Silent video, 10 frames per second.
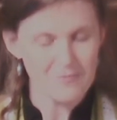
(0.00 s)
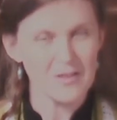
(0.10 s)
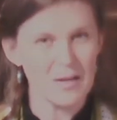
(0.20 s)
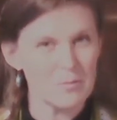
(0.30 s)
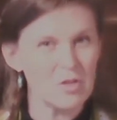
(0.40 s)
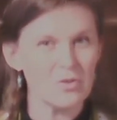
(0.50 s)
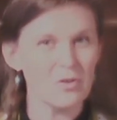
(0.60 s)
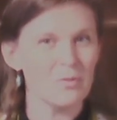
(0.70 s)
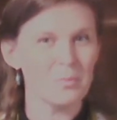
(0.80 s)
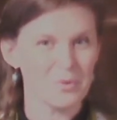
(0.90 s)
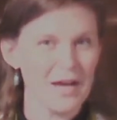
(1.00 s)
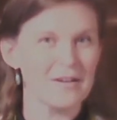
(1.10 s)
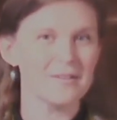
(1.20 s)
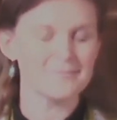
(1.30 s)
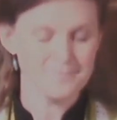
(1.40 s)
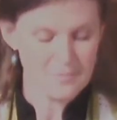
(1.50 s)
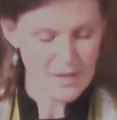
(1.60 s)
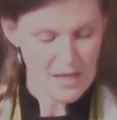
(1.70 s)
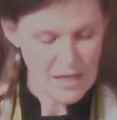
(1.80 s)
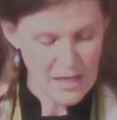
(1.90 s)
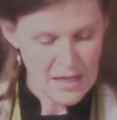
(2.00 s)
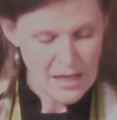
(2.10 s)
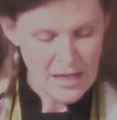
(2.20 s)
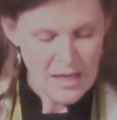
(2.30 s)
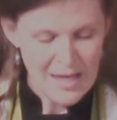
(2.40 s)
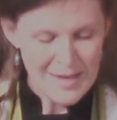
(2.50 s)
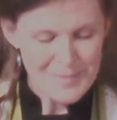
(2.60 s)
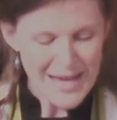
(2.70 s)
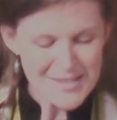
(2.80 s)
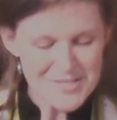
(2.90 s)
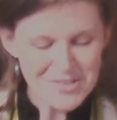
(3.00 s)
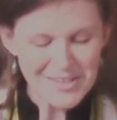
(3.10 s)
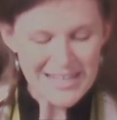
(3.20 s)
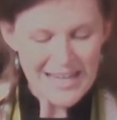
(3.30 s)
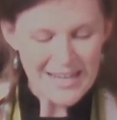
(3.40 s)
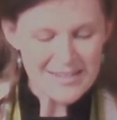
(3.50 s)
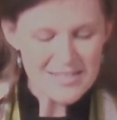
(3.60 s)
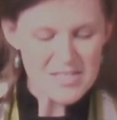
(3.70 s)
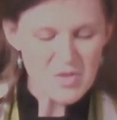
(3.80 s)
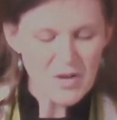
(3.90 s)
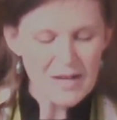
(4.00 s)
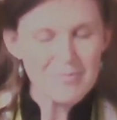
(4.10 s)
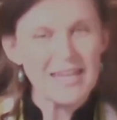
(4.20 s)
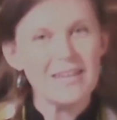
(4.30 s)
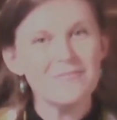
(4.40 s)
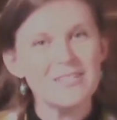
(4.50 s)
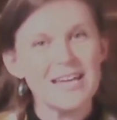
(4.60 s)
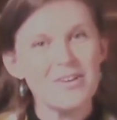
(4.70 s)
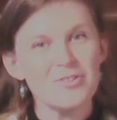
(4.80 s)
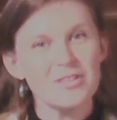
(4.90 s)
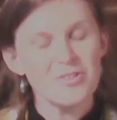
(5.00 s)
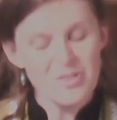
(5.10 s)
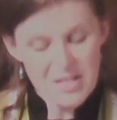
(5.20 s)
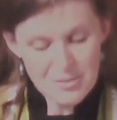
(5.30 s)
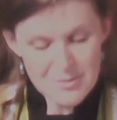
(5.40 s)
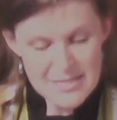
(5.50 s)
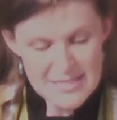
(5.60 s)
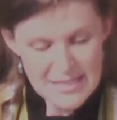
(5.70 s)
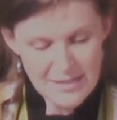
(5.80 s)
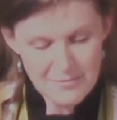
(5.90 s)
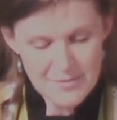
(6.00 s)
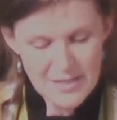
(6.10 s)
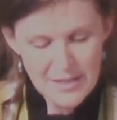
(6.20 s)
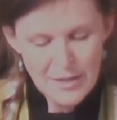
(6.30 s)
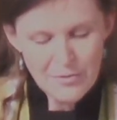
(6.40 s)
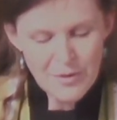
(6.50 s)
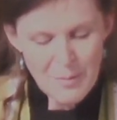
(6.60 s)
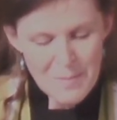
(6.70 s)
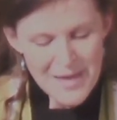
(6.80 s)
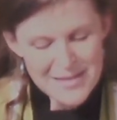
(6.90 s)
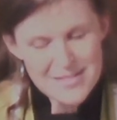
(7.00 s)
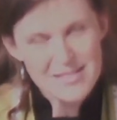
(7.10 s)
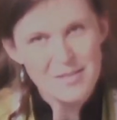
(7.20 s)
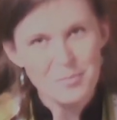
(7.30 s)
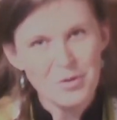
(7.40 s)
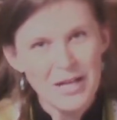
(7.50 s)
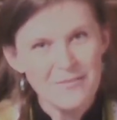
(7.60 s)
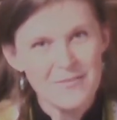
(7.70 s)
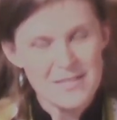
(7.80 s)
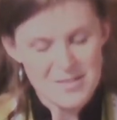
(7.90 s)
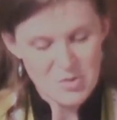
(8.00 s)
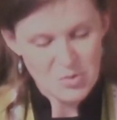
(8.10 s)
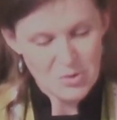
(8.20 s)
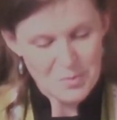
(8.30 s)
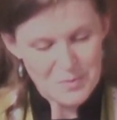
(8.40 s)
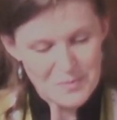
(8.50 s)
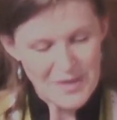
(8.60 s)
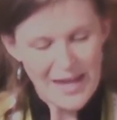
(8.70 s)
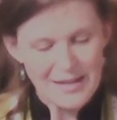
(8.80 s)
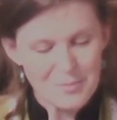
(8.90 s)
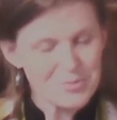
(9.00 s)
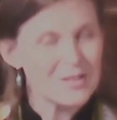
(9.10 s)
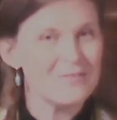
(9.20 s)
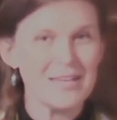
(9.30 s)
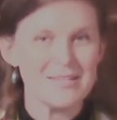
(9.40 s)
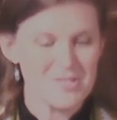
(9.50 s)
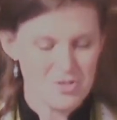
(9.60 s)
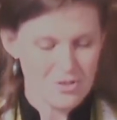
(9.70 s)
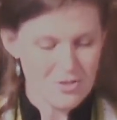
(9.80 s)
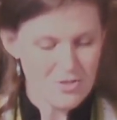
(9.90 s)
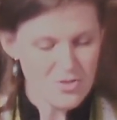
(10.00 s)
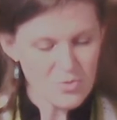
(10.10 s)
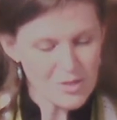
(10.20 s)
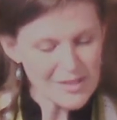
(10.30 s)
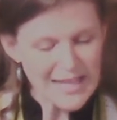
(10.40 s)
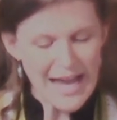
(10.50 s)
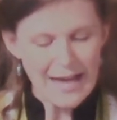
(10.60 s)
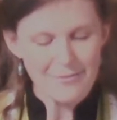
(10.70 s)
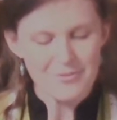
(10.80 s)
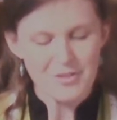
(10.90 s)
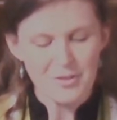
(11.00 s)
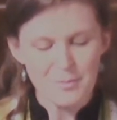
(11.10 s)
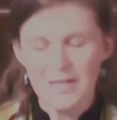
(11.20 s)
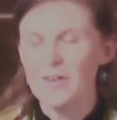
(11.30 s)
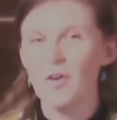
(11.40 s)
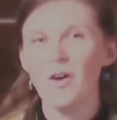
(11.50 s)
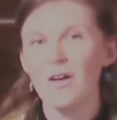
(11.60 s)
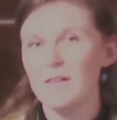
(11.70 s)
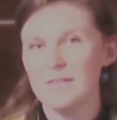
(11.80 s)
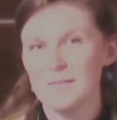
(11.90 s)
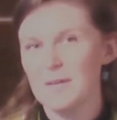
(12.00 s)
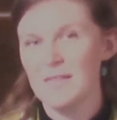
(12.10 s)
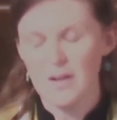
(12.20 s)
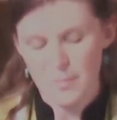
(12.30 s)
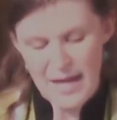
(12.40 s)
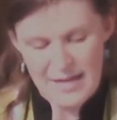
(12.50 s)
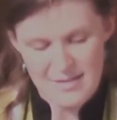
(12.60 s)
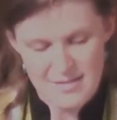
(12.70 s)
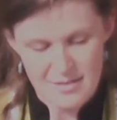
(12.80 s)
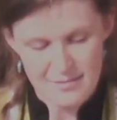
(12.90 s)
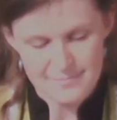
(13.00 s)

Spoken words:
communal prayer. Pastor Leanne described the invitation she received from a men's breakfast group at a previous church shortly after being called to be their pastor.